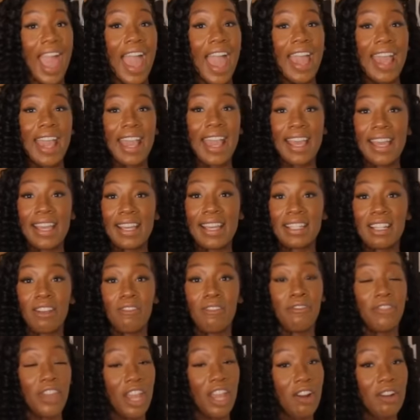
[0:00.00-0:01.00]

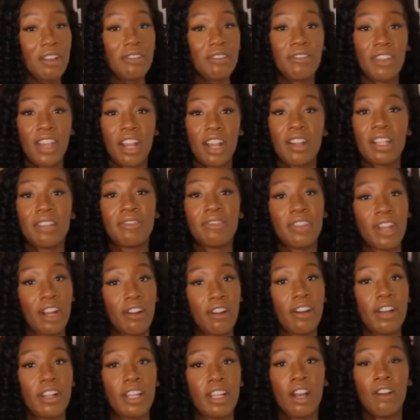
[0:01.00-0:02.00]
and very
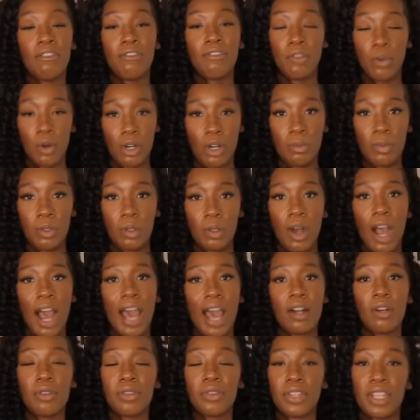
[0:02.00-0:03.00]
affordable.
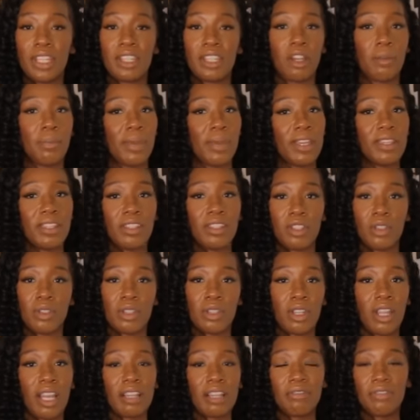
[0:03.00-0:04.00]
I don't think their bathing
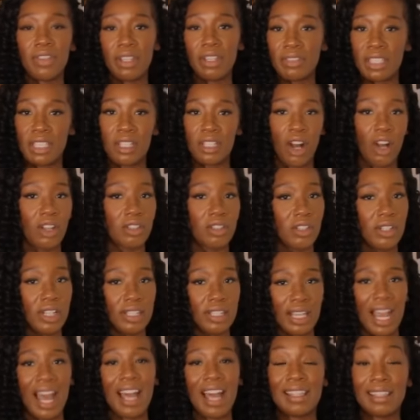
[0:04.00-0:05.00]
suits are like $50 or
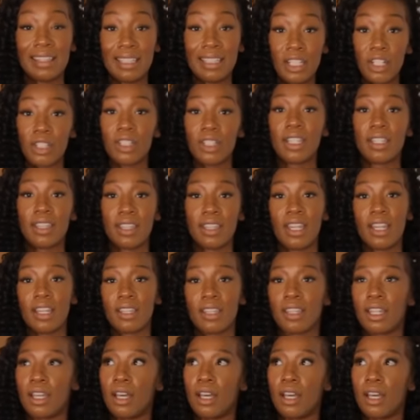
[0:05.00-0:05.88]
anything. I literally think